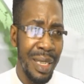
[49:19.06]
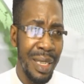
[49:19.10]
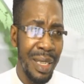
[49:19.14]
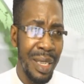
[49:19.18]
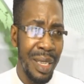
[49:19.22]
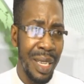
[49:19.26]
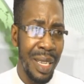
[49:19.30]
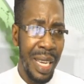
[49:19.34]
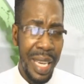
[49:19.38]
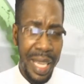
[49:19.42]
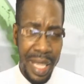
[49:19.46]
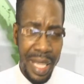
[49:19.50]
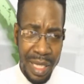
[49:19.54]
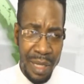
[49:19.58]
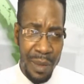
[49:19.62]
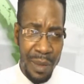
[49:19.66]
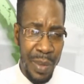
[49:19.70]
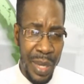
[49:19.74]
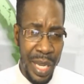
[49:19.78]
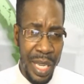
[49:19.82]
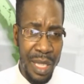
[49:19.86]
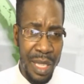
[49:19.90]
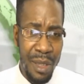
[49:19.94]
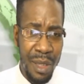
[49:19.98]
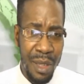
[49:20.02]
It has
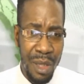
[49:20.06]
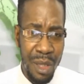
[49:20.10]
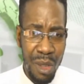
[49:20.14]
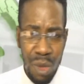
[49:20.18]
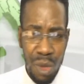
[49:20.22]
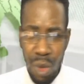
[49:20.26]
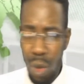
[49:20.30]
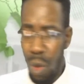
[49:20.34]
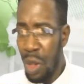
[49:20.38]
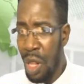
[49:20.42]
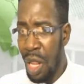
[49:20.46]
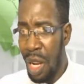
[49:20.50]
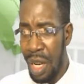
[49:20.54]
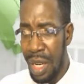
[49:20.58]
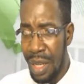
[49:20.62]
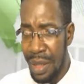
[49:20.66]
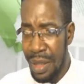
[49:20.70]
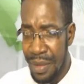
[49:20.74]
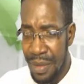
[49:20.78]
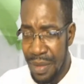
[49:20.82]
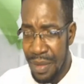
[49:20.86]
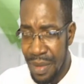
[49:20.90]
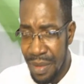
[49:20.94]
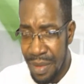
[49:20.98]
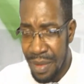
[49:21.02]
been too long,
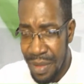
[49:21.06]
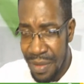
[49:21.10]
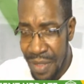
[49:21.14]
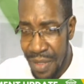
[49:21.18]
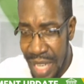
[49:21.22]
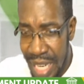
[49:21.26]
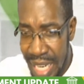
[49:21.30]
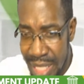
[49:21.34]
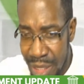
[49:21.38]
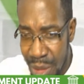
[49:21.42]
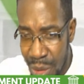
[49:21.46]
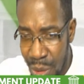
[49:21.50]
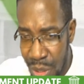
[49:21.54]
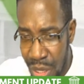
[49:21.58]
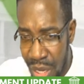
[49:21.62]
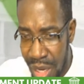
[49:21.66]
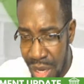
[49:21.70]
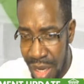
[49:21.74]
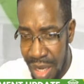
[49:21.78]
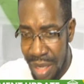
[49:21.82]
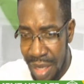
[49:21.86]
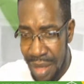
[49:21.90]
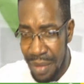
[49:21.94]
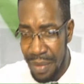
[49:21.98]
far too long.